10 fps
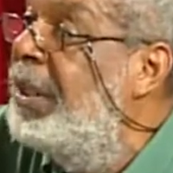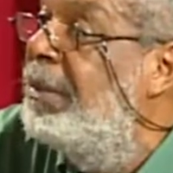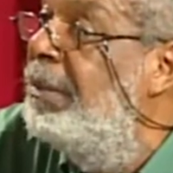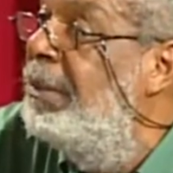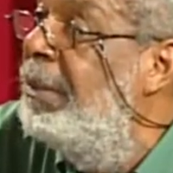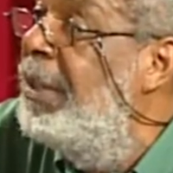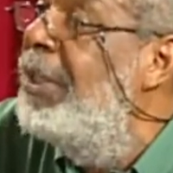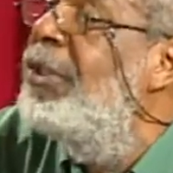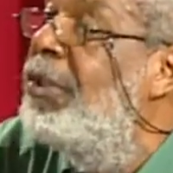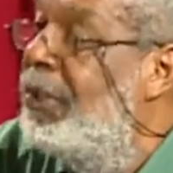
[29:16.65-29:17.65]
it.
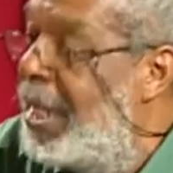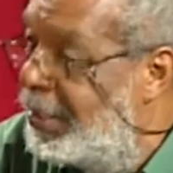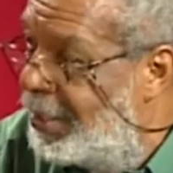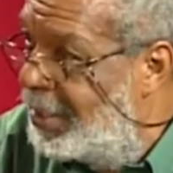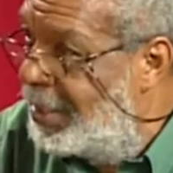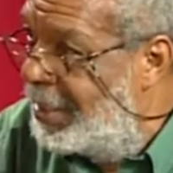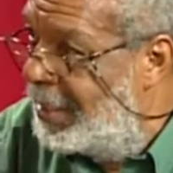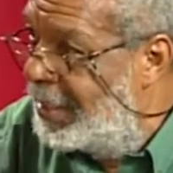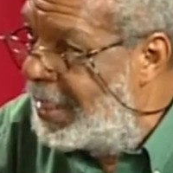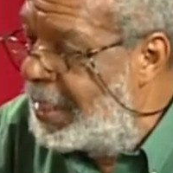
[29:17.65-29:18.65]
So that's
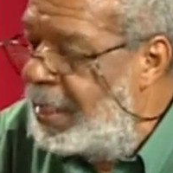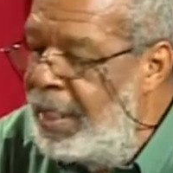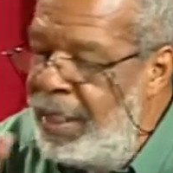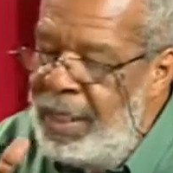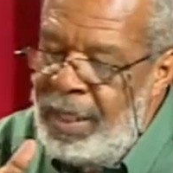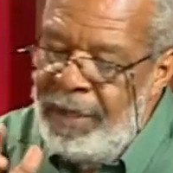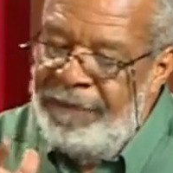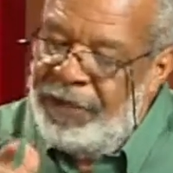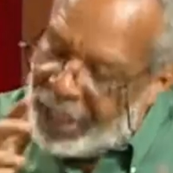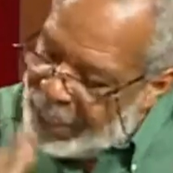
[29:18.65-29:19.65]
second.
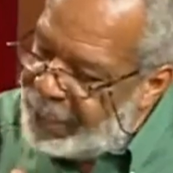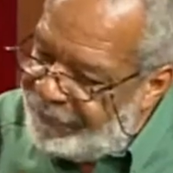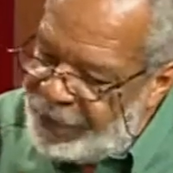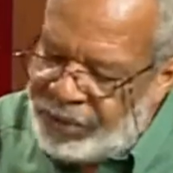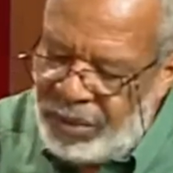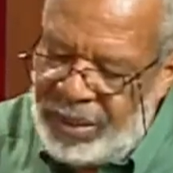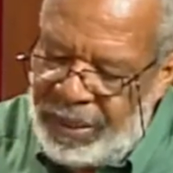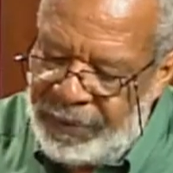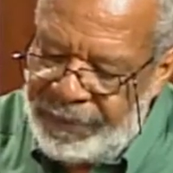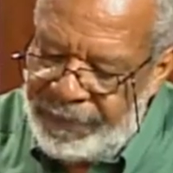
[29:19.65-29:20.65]
For the individual
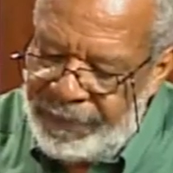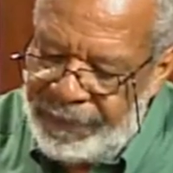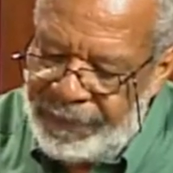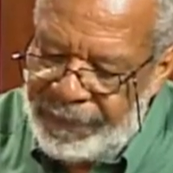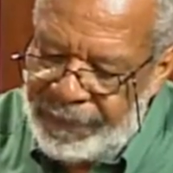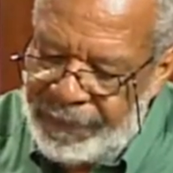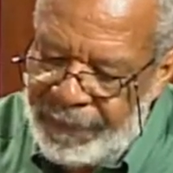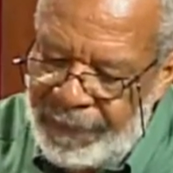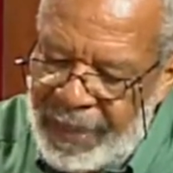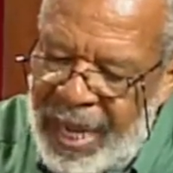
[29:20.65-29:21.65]
now,
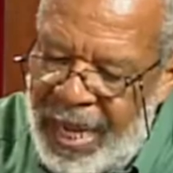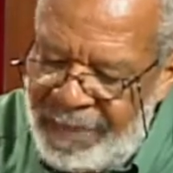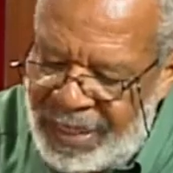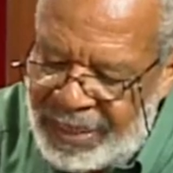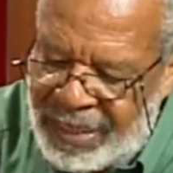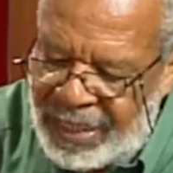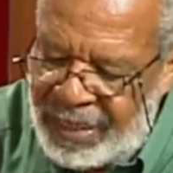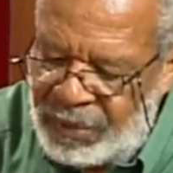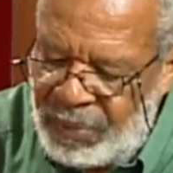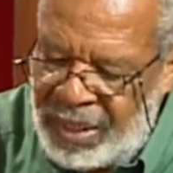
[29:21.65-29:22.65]
I maintain
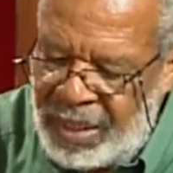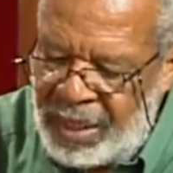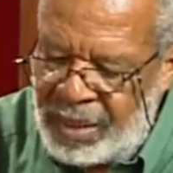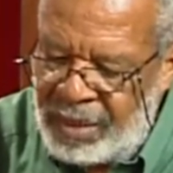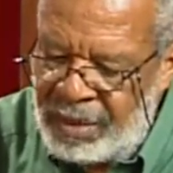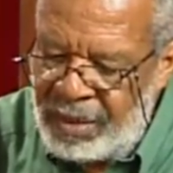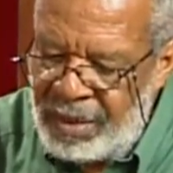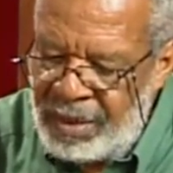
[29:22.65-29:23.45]
that we need to